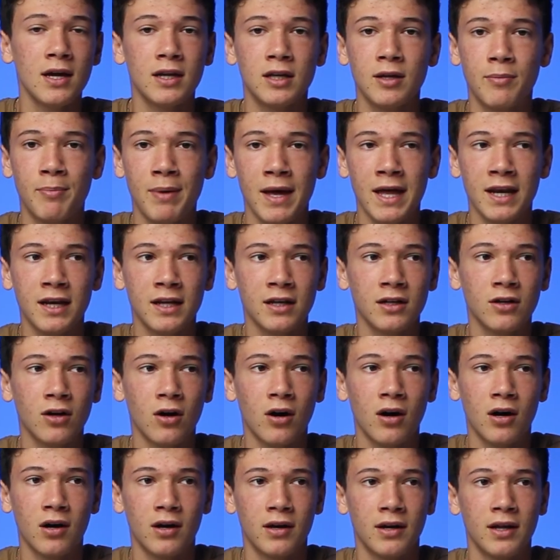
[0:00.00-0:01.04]
depending
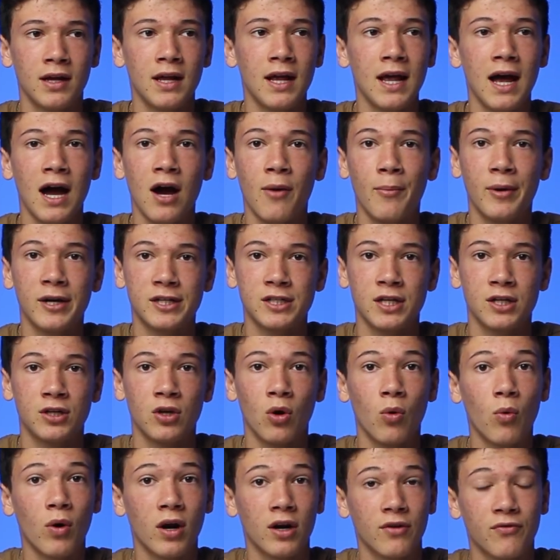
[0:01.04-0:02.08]
on how much I
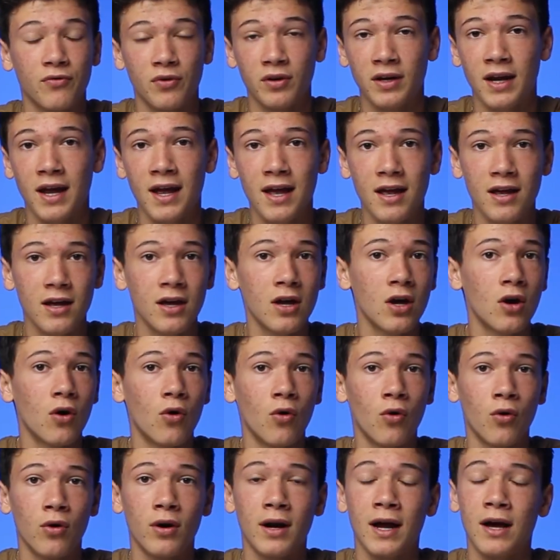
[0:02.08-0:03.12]
don't want to forget
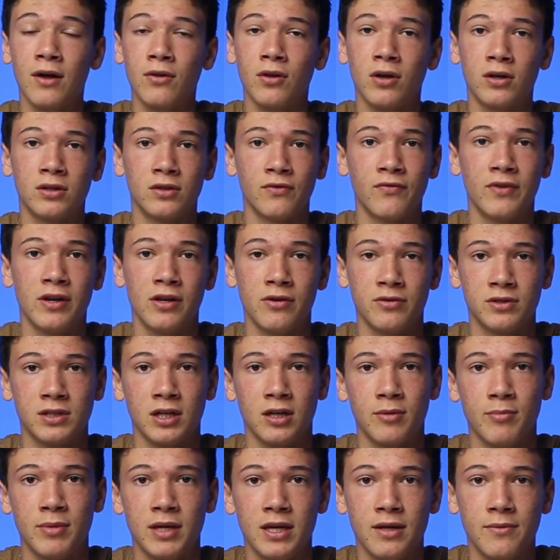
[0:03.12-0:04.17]
or how long the video is going
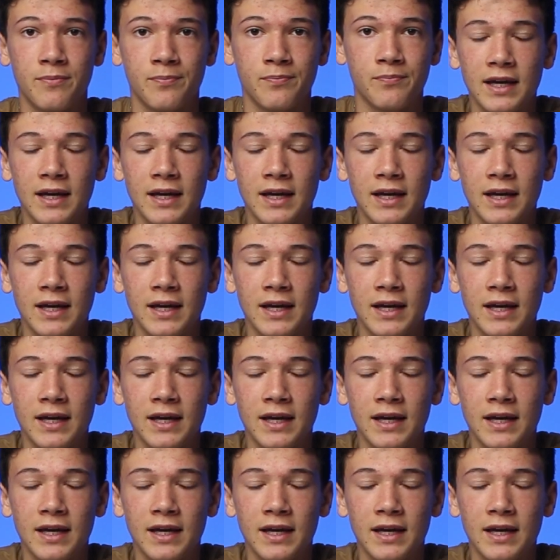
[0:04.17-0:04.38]
to be.